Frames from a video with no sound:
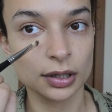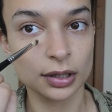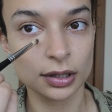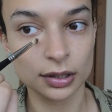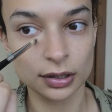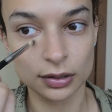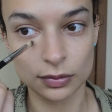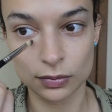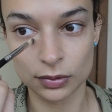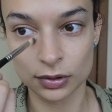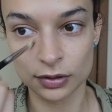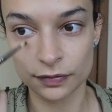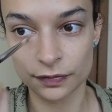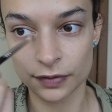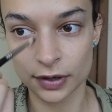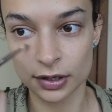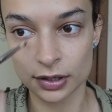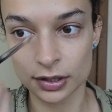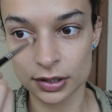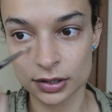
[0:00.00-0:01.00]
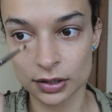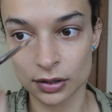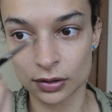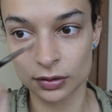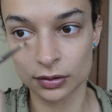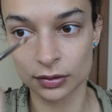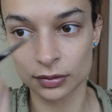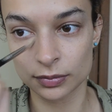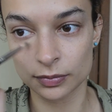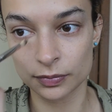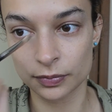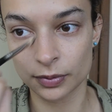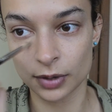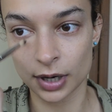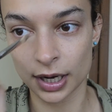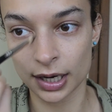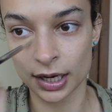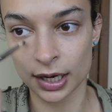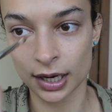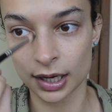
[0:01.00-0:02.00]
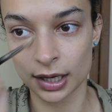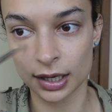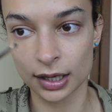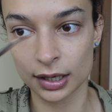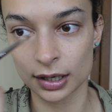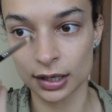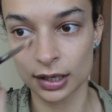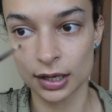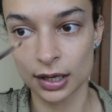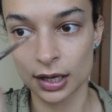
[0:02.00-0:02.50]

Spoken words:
And you want to focus on brightening